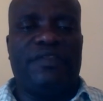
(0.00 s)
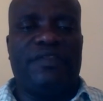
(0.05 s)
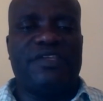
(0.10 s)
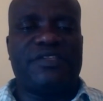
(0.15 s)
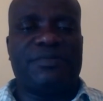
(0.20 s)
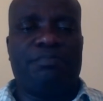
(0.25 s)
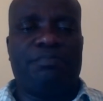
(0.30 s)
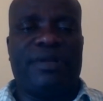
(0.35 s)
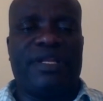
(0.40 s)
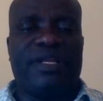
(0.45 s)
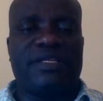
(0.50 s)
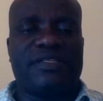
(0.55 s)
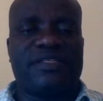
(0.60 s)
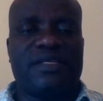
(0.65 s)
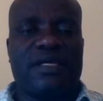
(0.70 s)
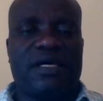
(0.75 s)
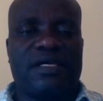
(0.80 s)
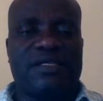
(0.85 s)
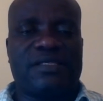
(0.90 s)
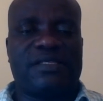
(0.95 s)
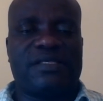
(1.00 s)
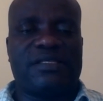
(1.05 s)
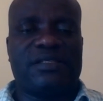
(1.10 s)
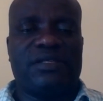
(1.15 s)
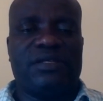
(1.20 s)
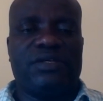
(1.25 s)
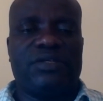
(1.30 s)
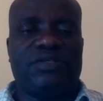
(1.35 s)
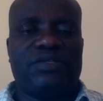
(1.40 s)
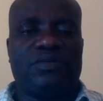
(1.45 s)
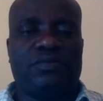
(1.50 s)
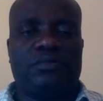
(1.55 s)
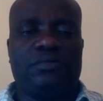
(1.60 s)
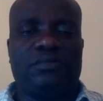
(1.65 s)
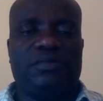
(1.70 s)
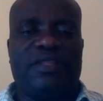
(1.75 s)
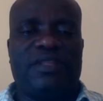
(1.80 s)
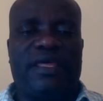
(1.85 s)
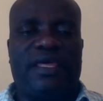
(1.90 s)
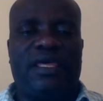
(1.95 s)
this brings us
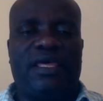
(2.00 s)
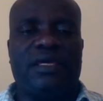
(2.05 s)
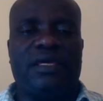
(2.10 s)
to the